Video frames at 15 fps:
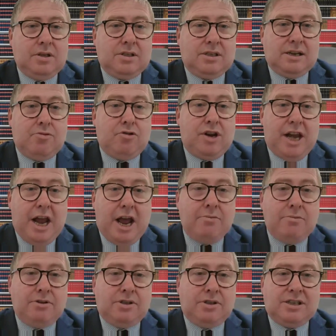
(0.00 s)
summary
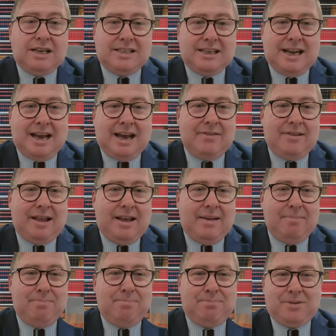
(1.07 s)
notes setting out
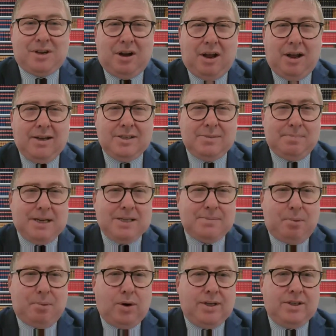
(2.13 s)
their client's
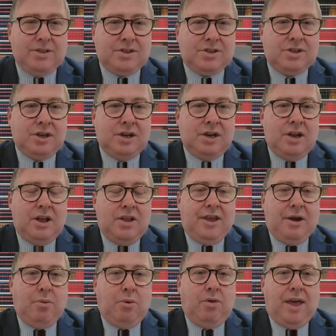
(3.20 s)
best points.
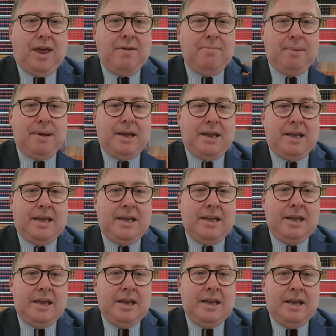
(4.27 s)
There will then
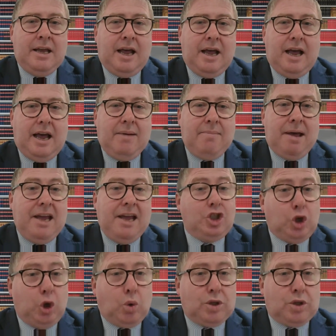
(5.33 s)
be a
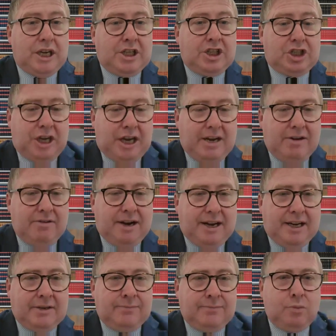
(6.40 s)
shortish
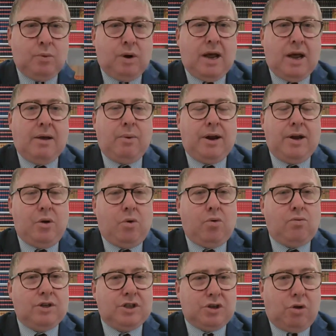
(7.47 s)
hearing where we're
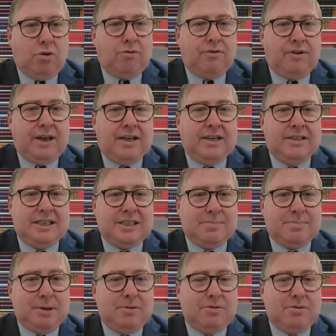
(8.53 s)
not resolving
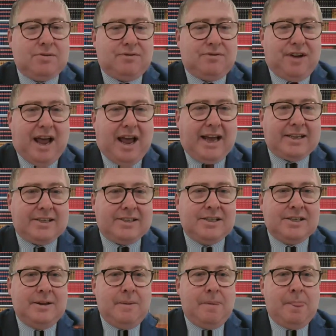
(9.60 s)
disputes of
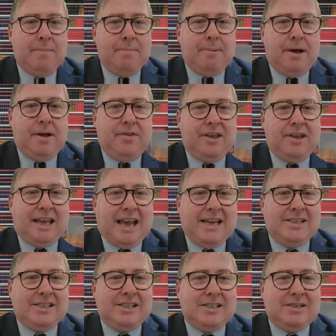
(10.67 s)
fact, but the
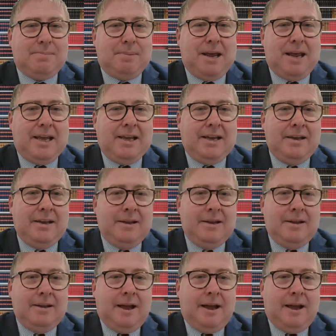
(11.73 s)
case is being